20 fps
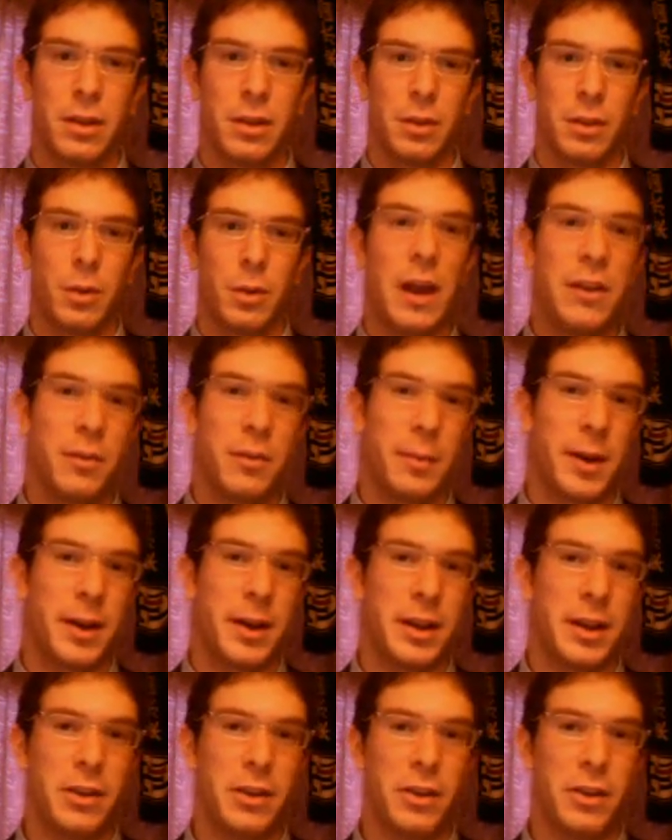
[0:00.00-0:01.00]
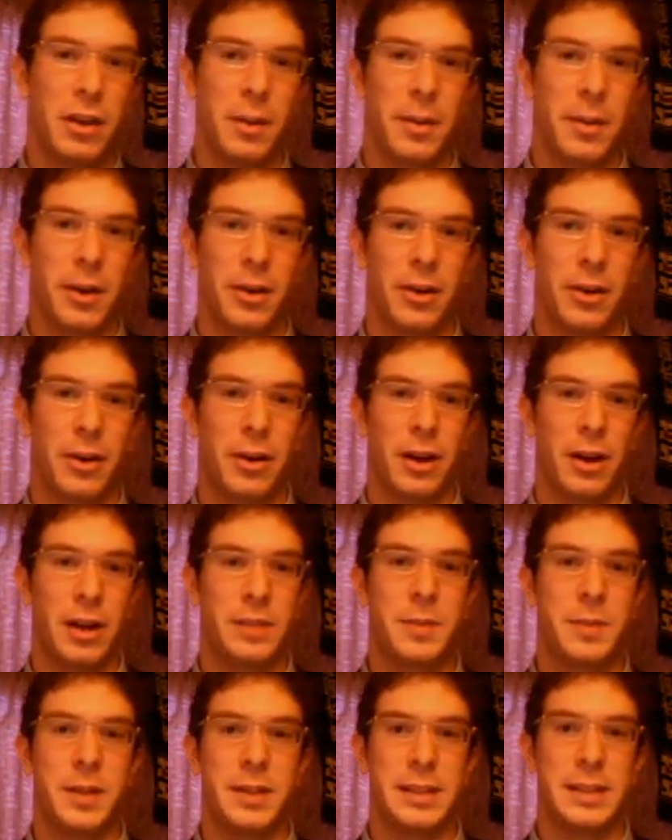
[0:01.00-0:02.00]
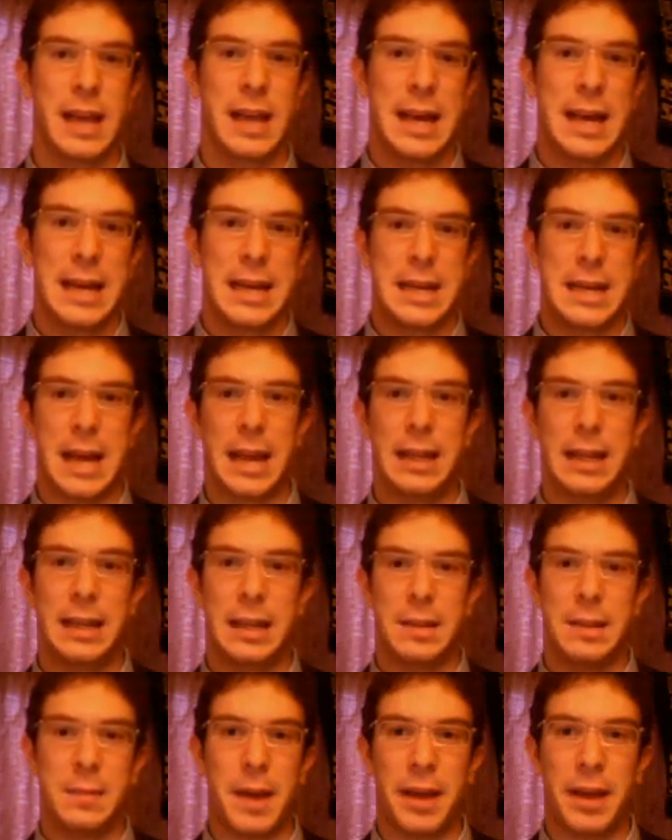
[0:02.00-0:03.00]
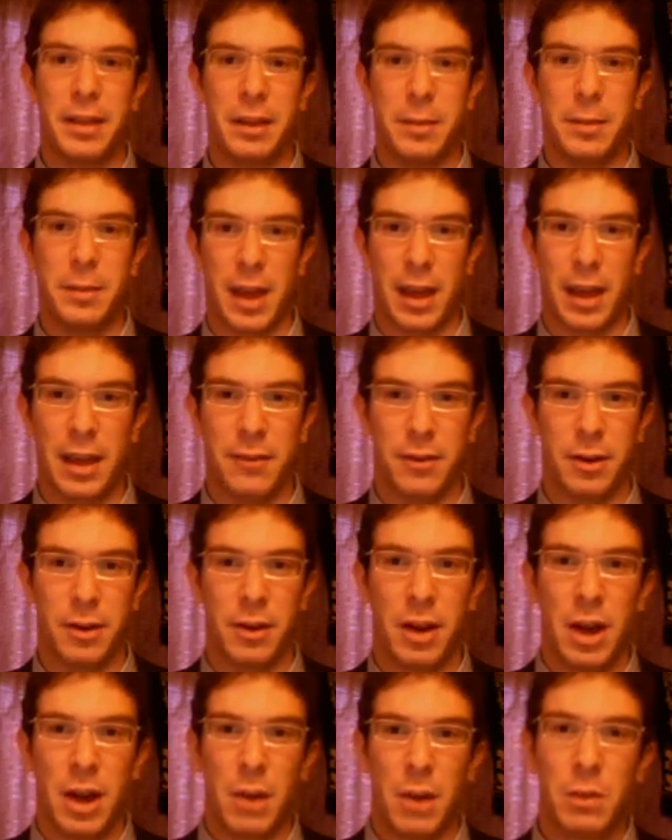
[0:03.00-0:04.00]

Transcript: the wife, upon hearing about her husband's knightly, manly behavior,